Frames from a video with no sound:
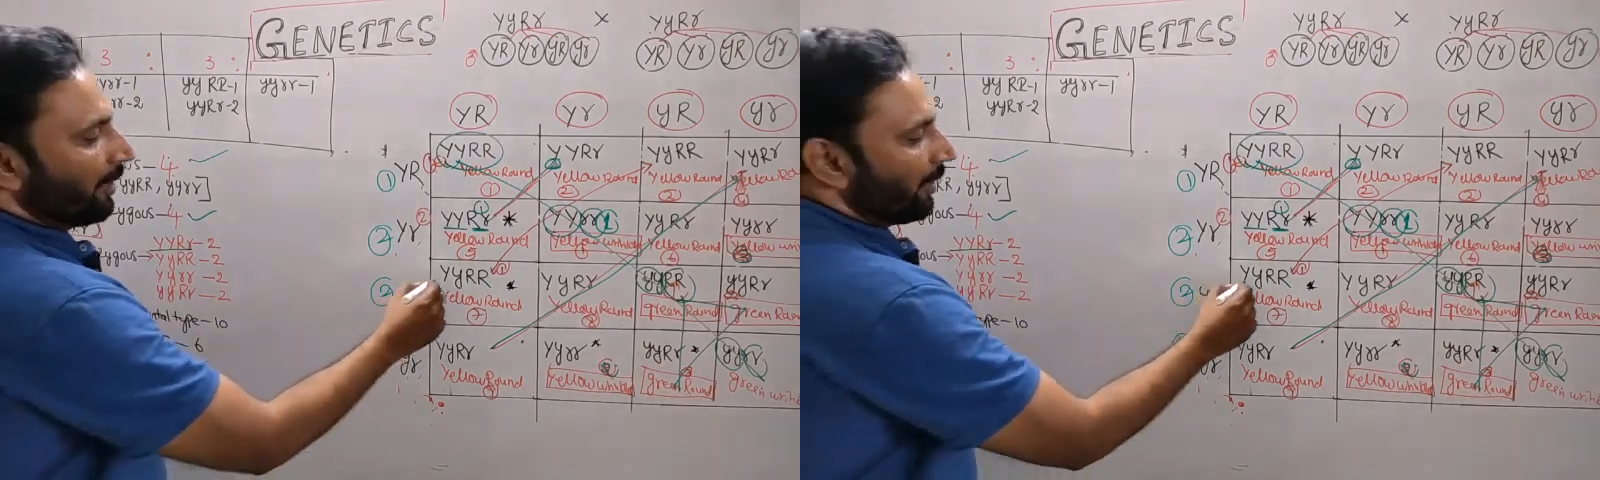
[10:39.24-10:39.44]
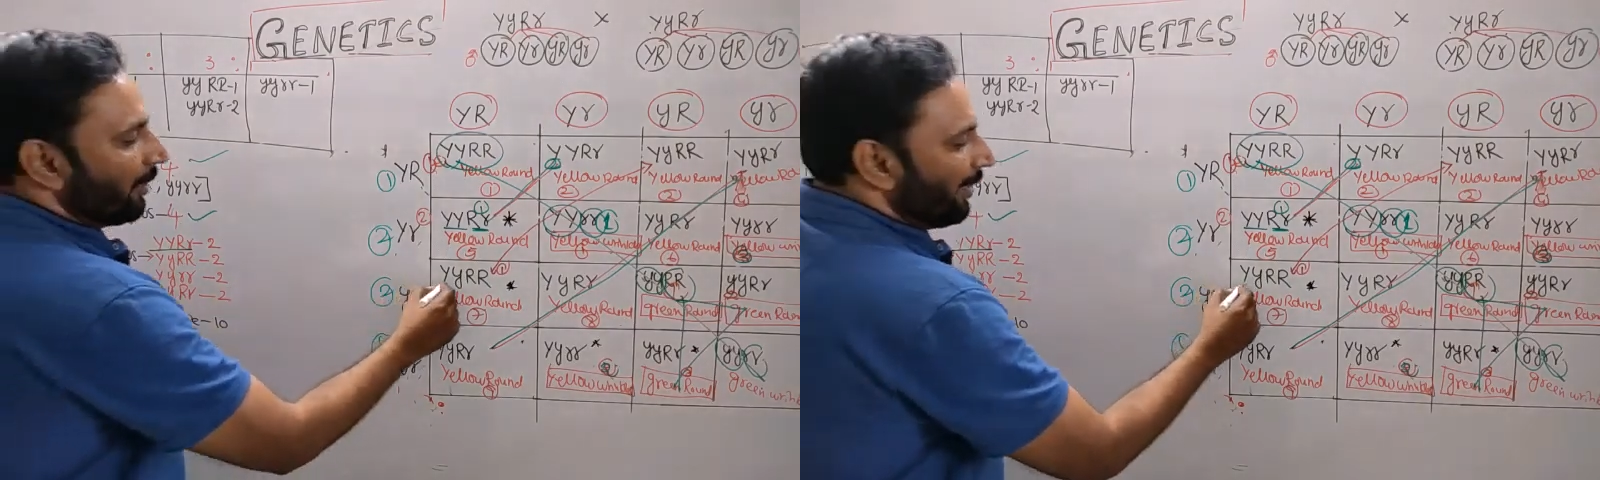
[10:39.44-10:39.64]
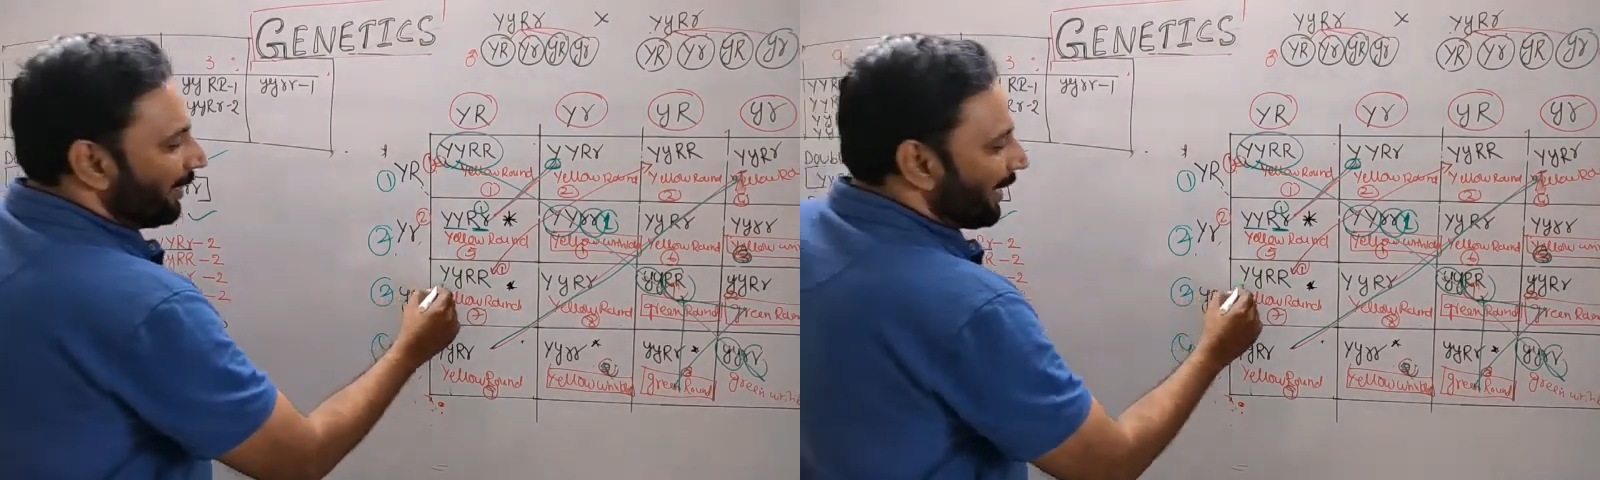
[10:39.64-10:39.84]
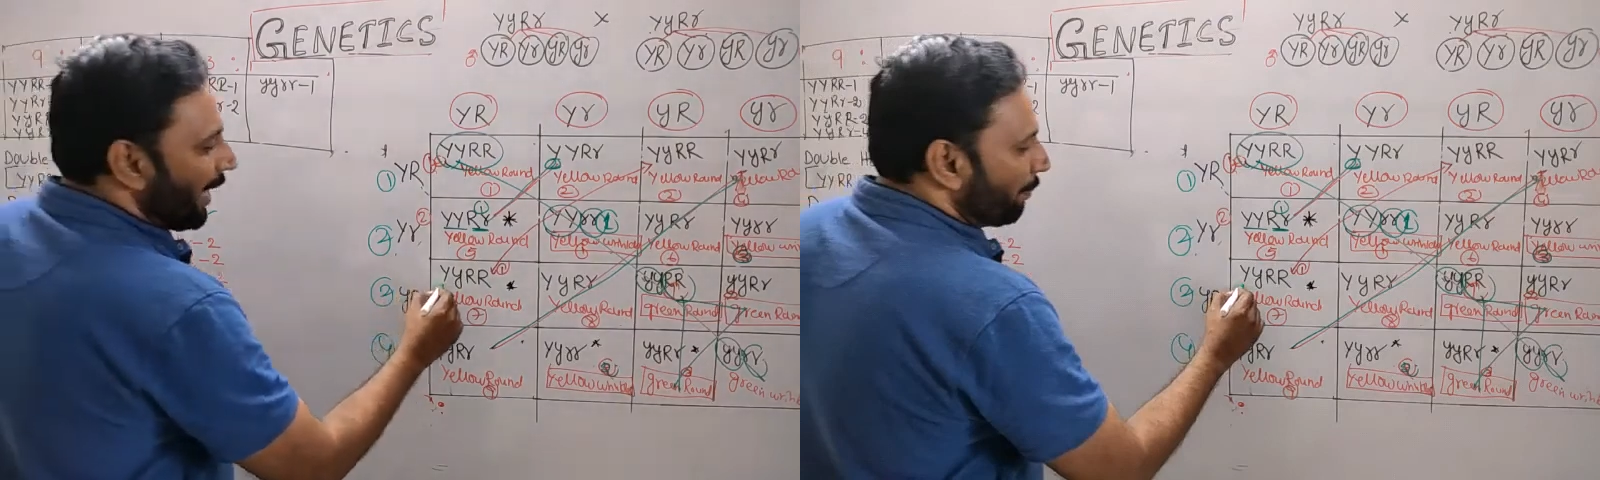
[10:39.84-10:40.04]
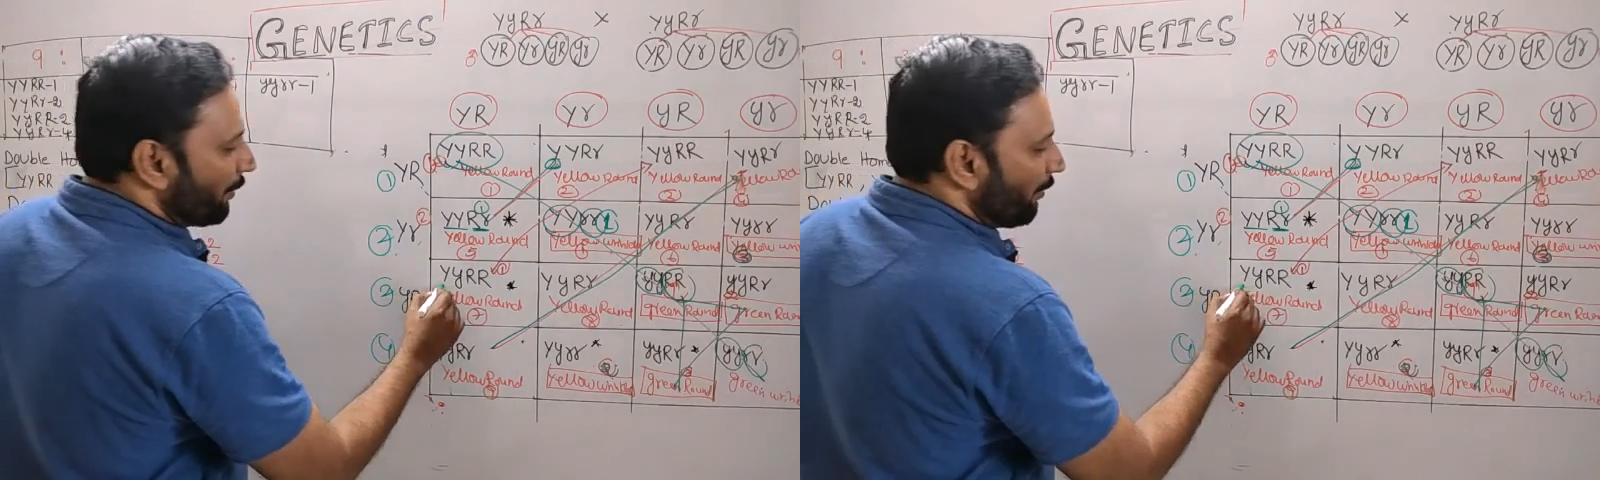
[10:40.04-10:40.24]
at here.
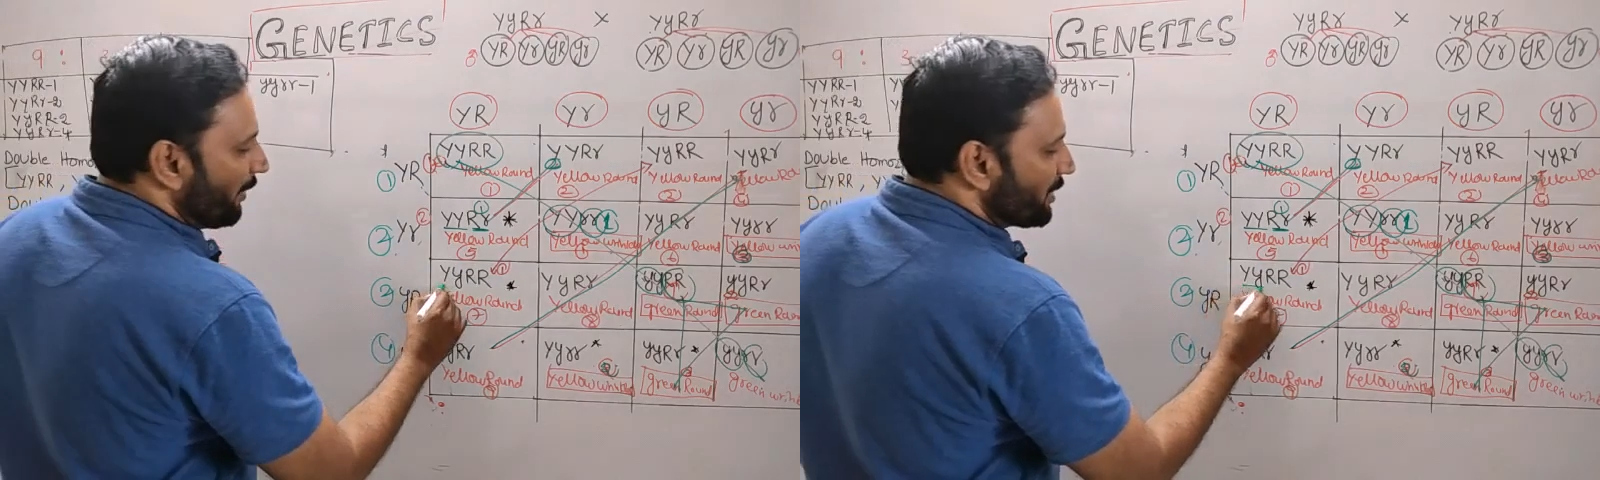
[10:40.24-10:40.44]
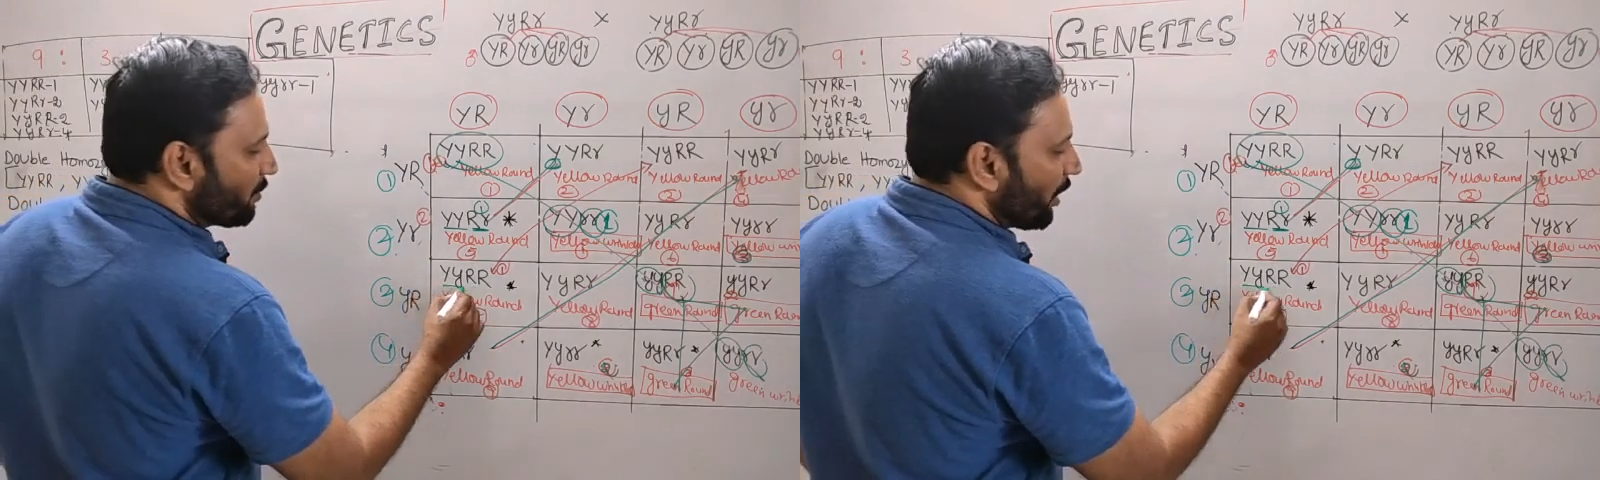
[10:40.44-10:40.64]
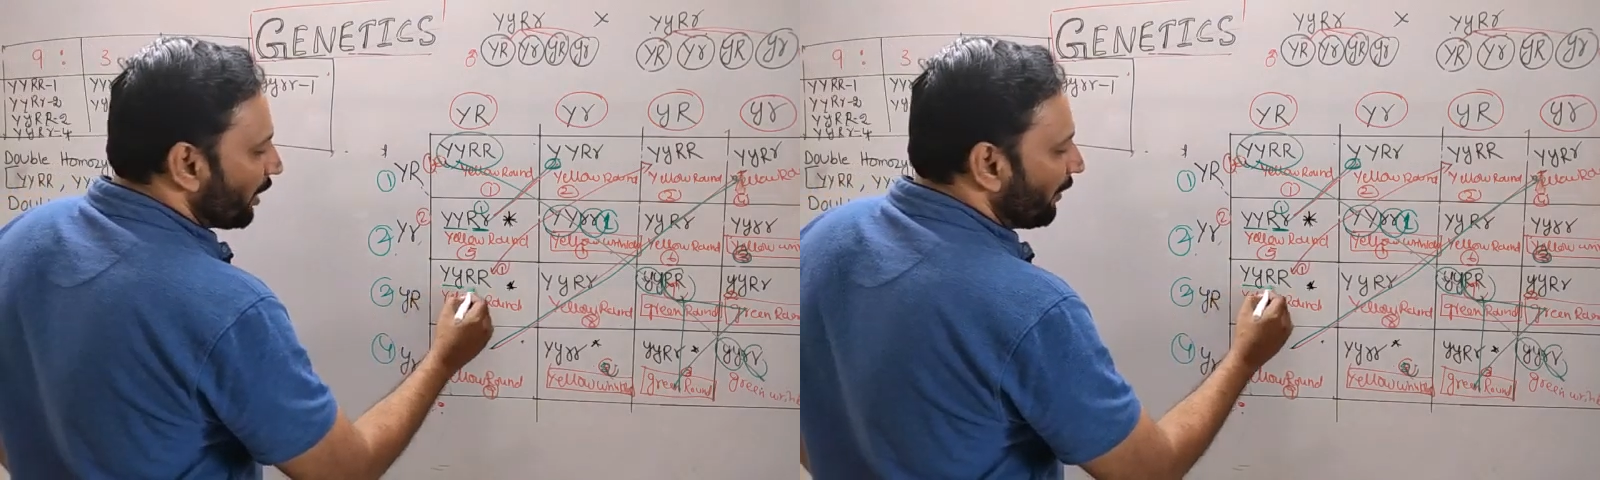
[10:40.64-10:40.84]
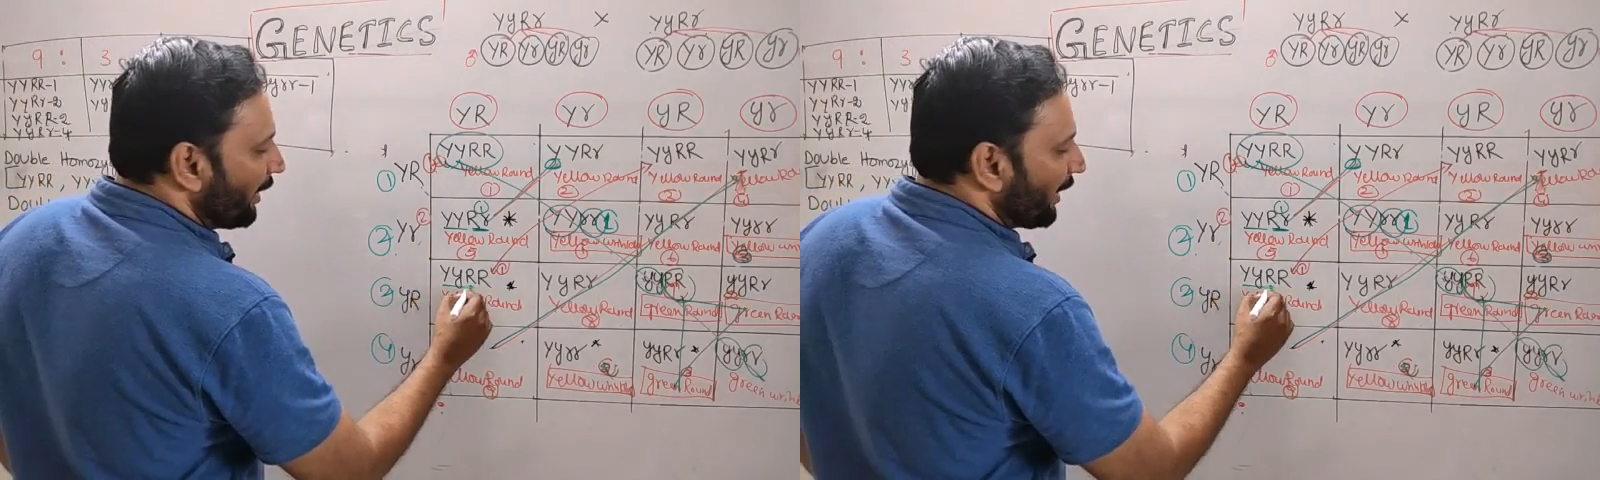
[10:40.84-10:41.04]
Capital Y,